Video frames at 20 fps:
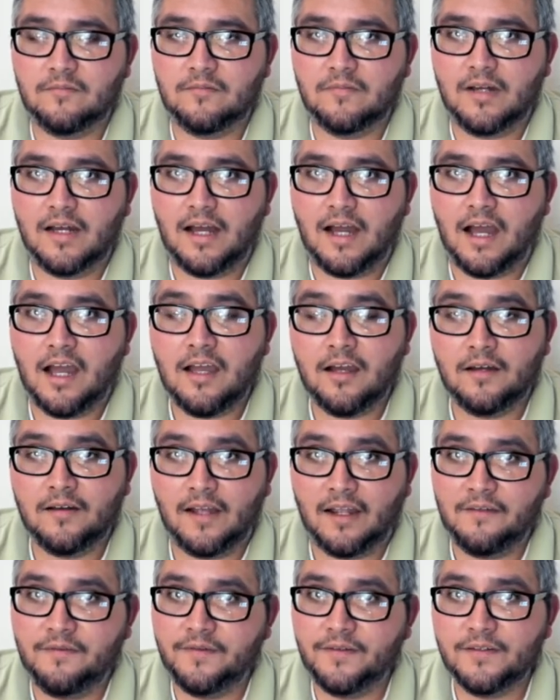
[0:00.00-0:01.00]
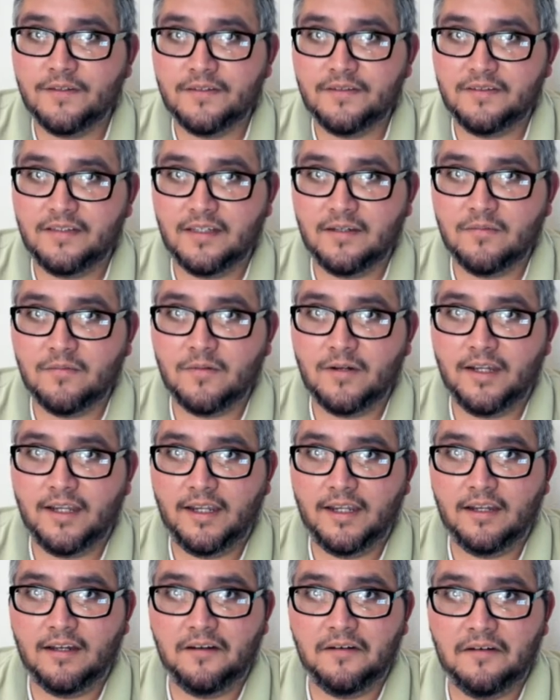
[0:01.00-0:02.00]
I feel the same way
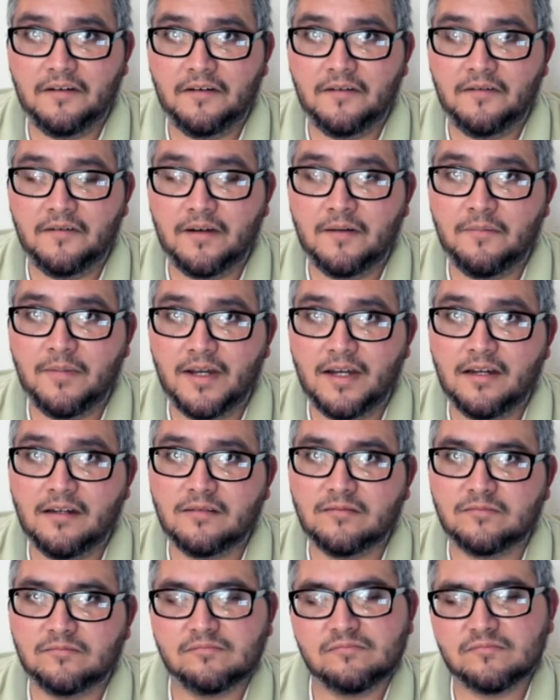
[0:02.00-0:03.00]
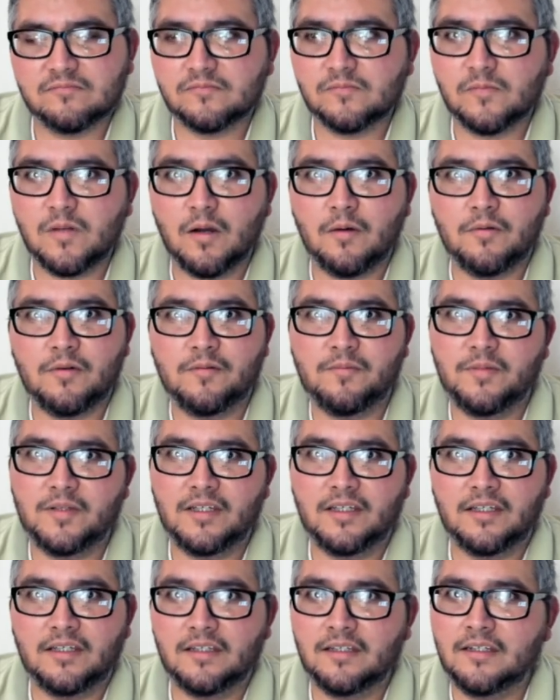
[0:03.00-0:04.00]
about what would
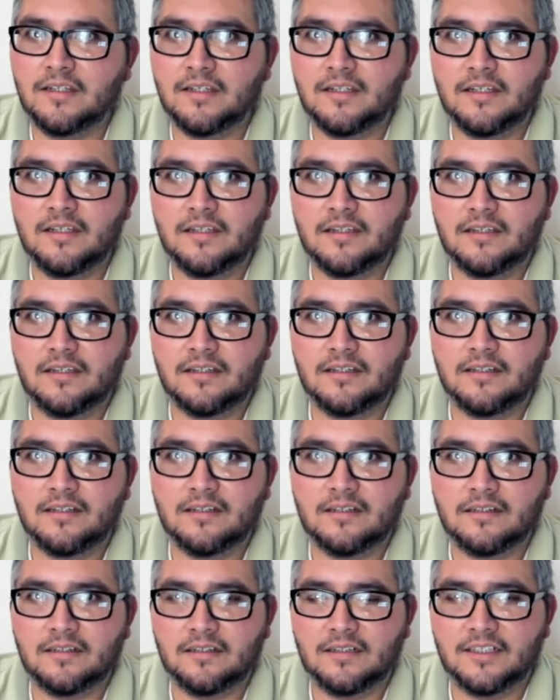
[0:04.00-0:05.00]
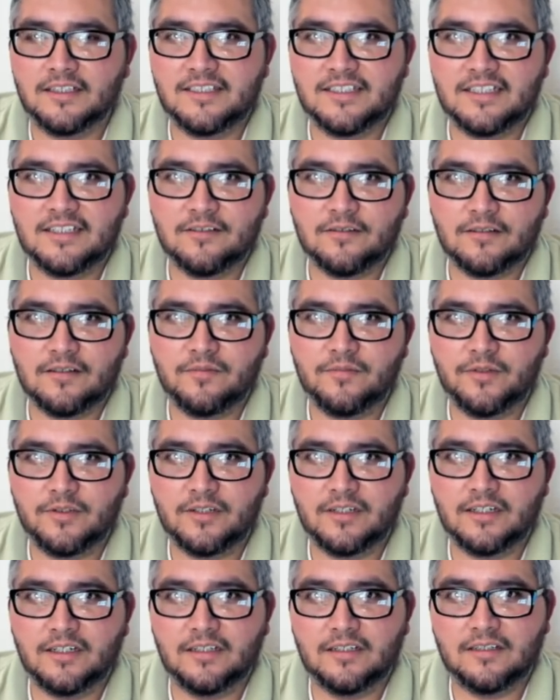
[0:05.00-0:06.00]
be the Latino
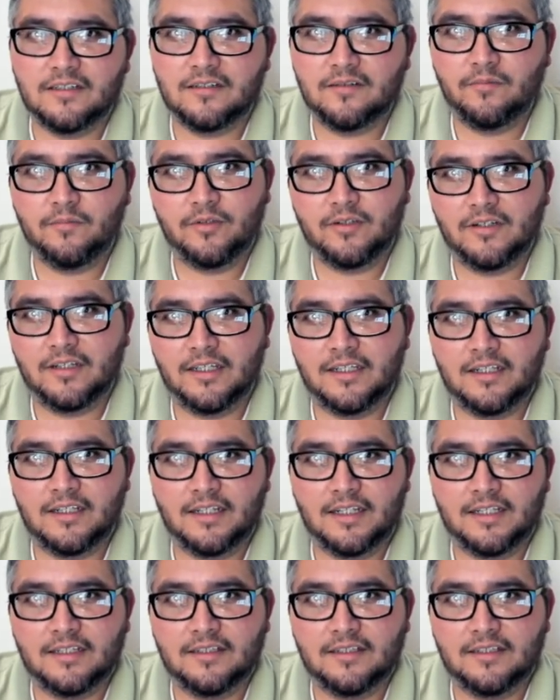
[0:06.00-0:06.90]
community in in the